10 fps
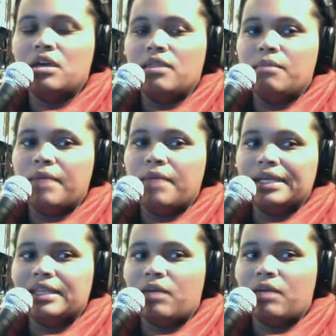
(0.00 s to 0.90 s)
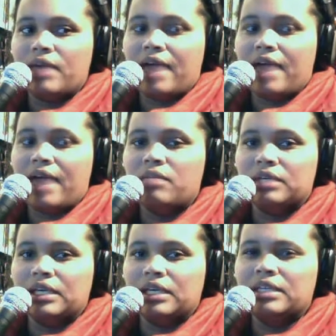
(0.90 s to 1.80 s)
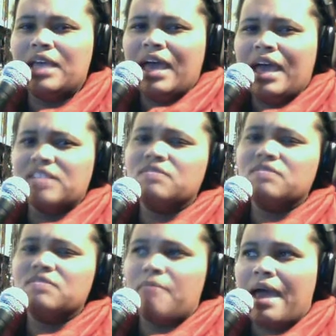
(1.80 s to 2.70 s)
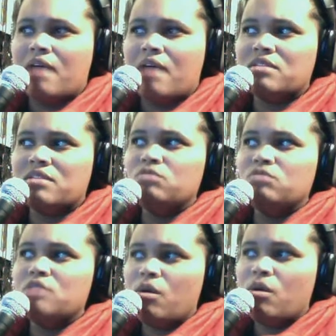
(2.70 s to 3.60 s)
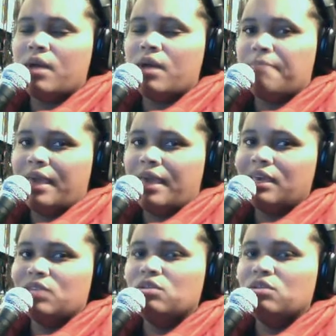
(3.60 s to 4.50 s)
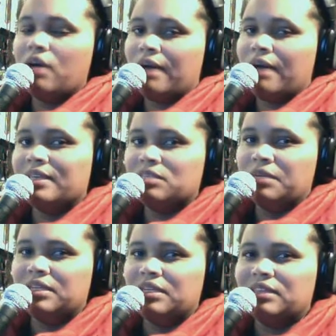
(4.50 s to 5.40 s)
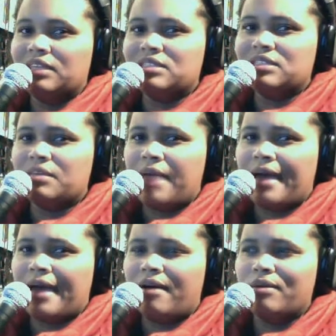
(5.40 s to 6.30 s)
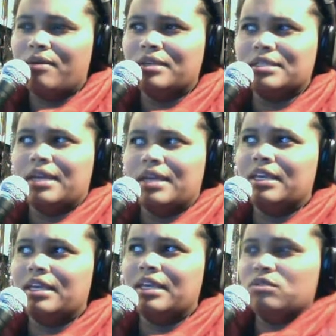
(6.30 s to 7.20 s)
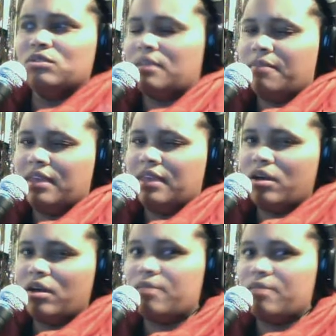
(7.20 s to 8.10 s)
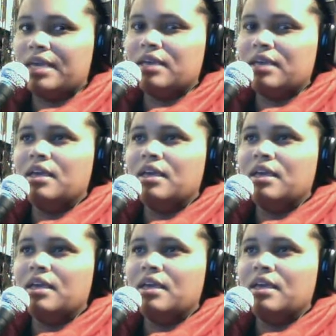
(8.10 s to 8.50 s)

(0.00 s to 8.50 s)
the money that we have coming in, as if somehow if you know what I make and you know how I spend it, that somehow is going to give you something over me.